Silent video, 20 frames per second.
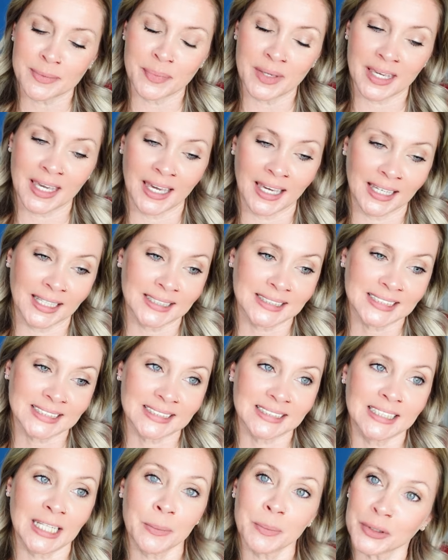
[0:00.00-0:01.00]

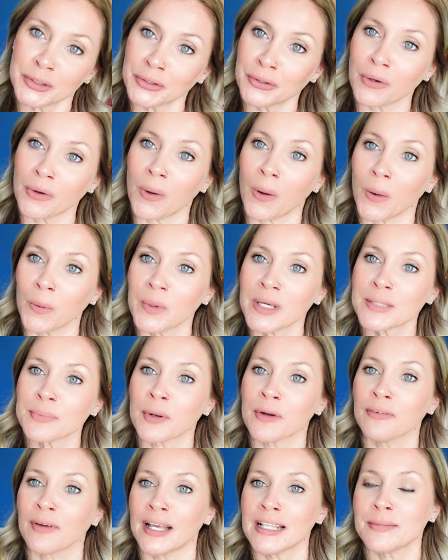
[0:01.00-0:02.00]
because Timberdoodle always
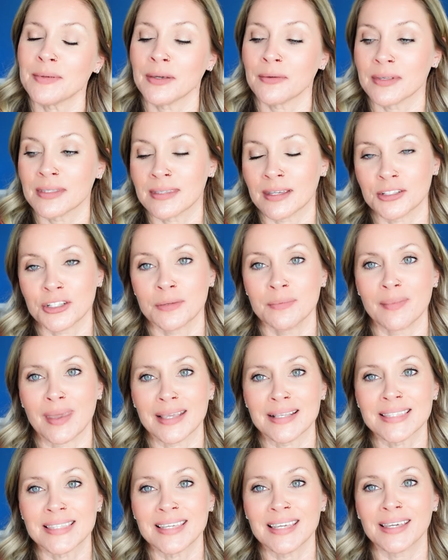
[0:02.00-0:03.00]
provides me with such
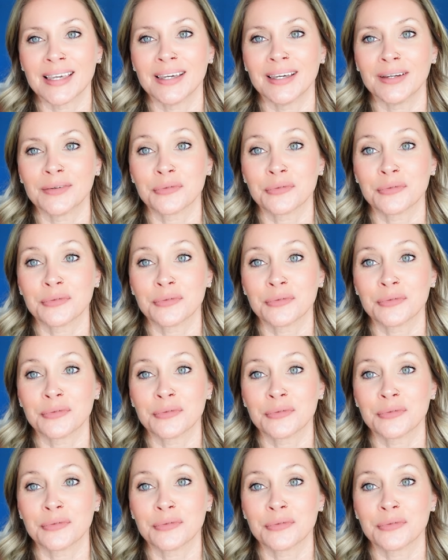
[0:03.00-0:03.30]
amazing